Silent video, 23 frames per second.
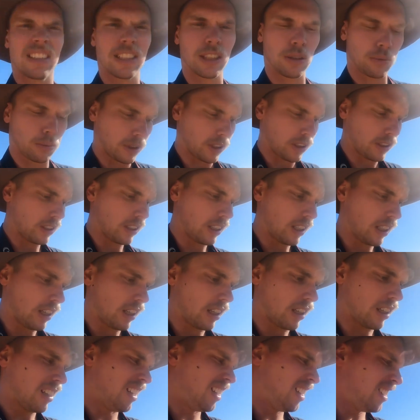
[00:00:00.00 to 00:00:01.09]
This one's
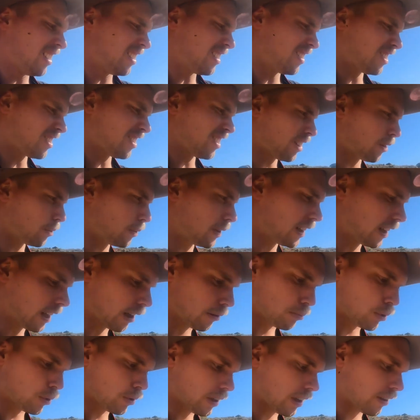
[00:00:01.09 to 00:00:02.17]
looks like where
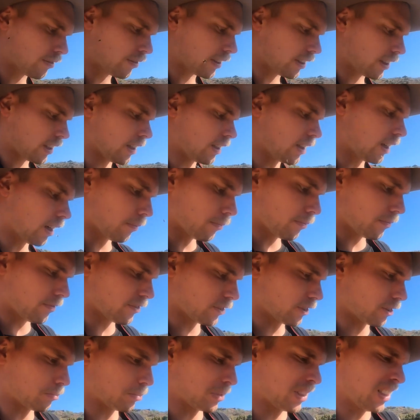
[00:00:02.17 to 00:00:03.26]
they bought everything up
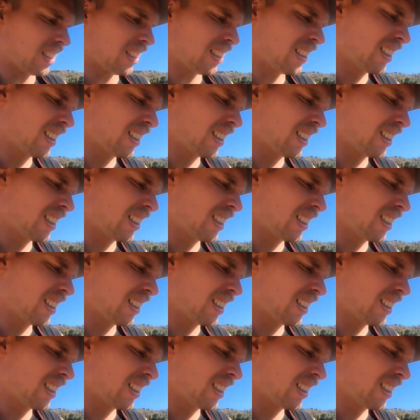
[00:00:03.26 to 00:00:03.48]
from.